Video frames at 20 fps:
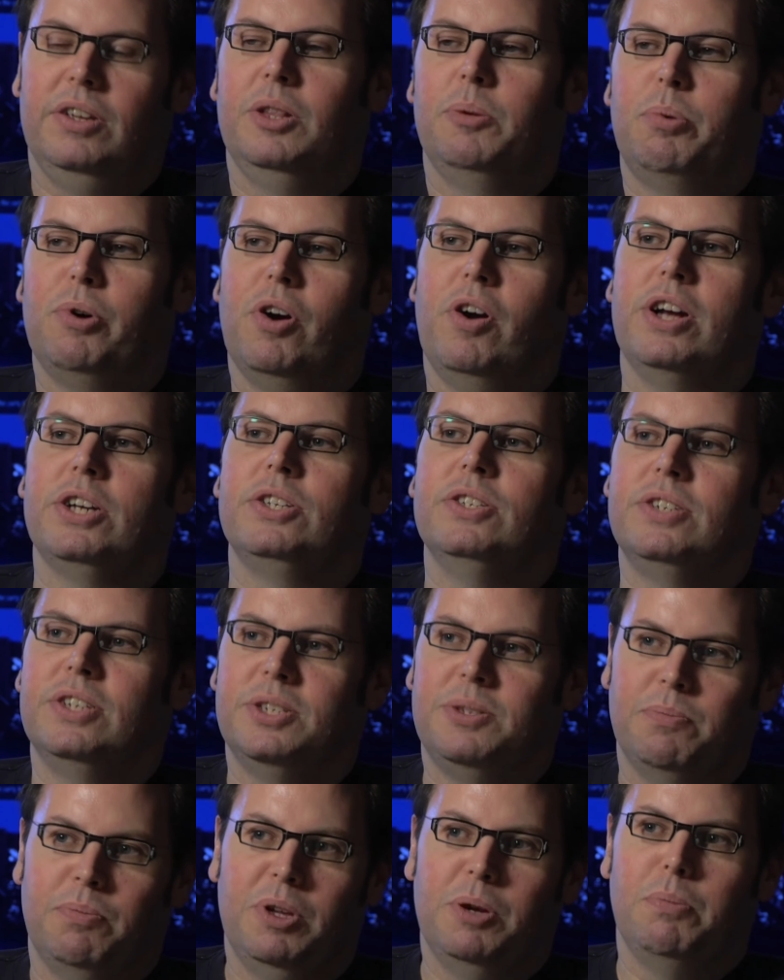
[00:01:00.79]
in the progression
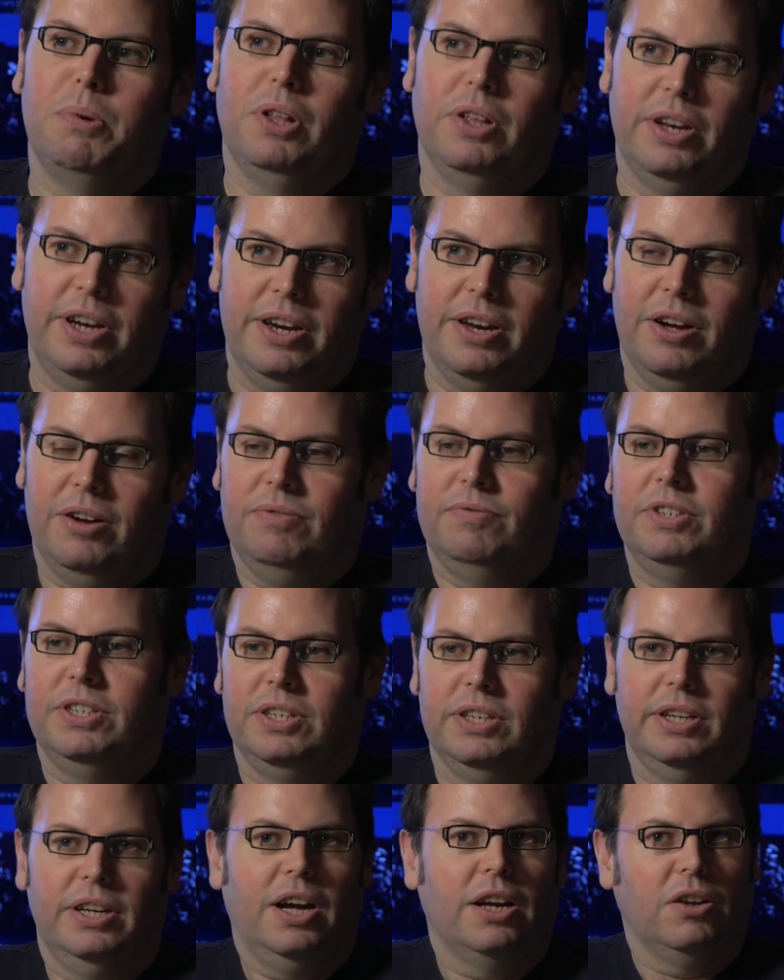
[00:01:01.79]
system the ability to
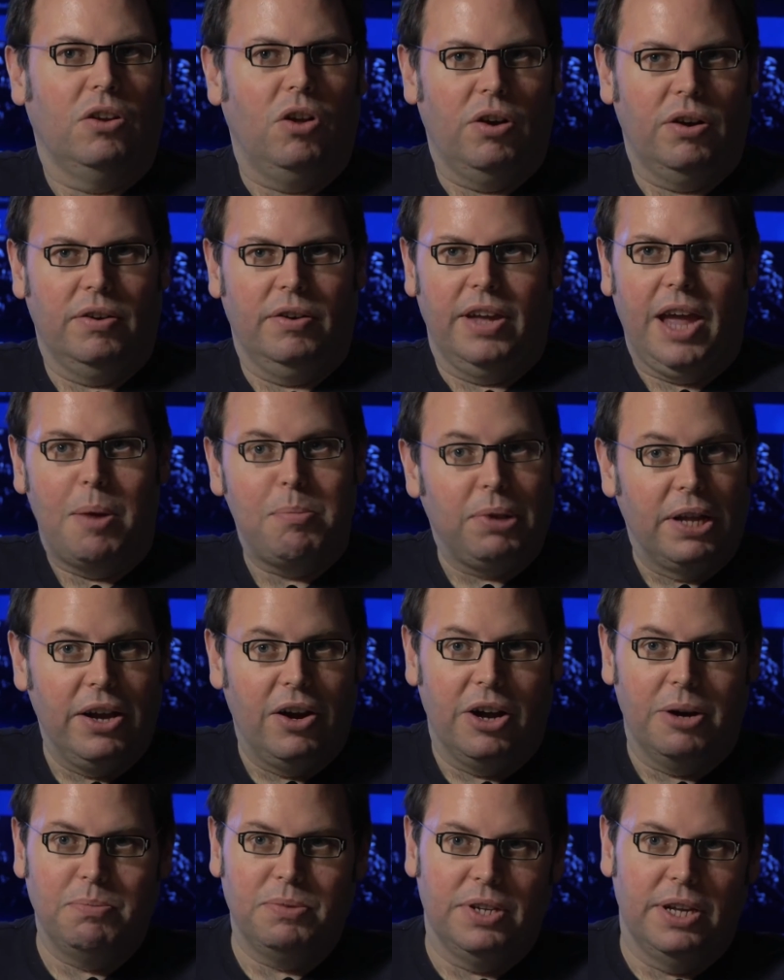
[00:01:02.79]
obviously unlock
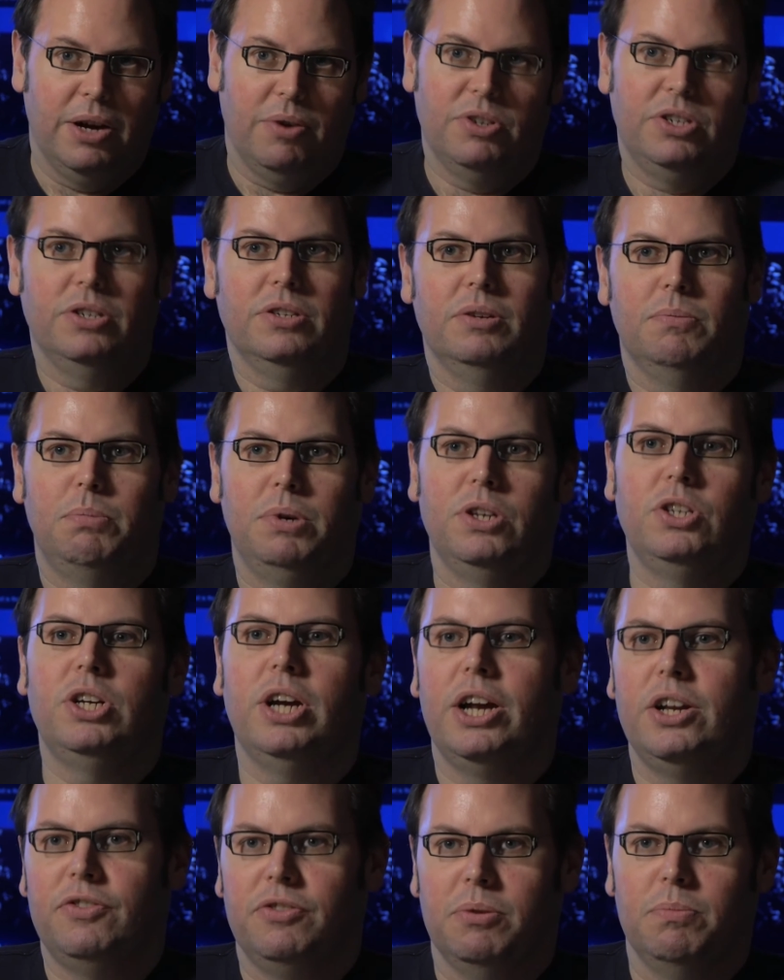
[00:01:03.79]
gameplay items now, which is a big
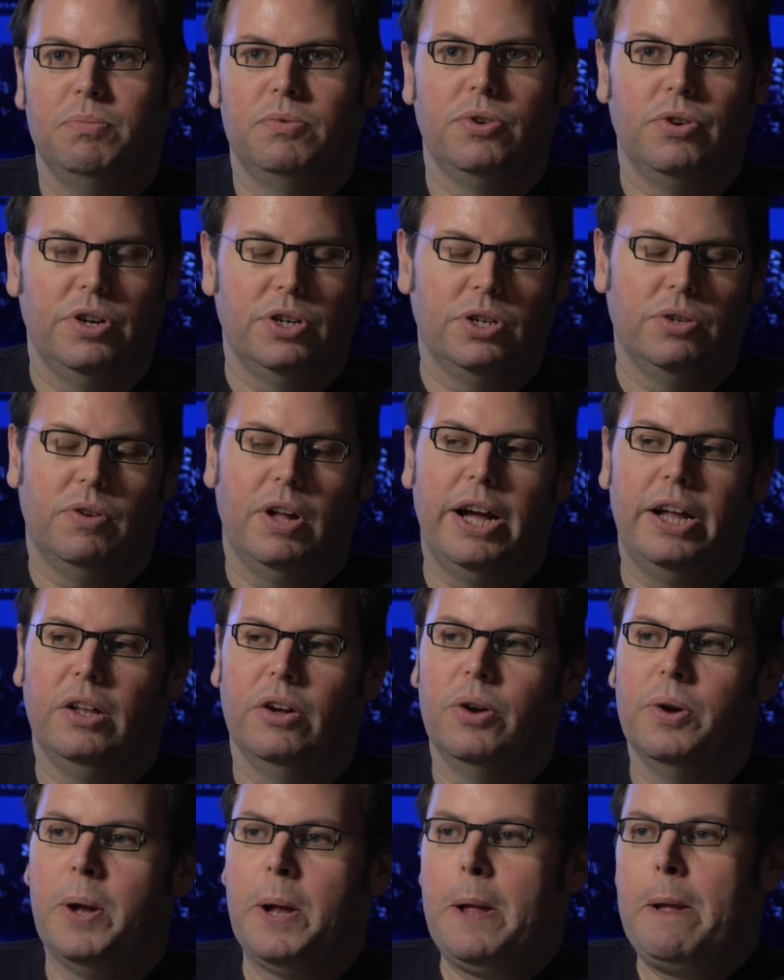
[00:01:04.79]
change from traditional
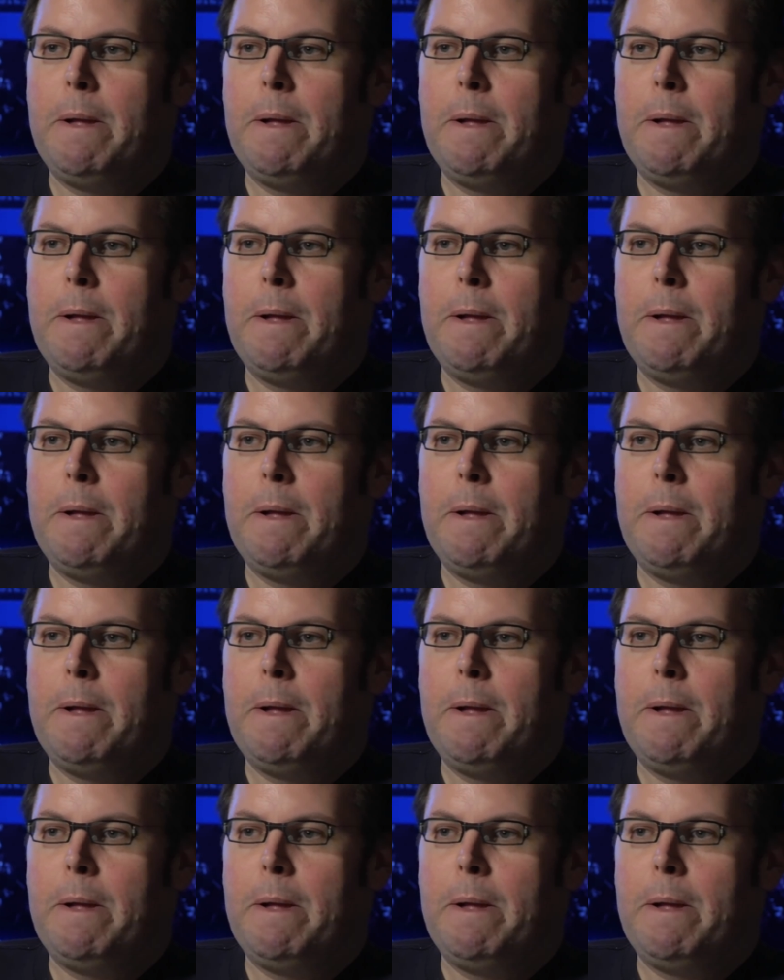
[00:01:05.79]
Halo.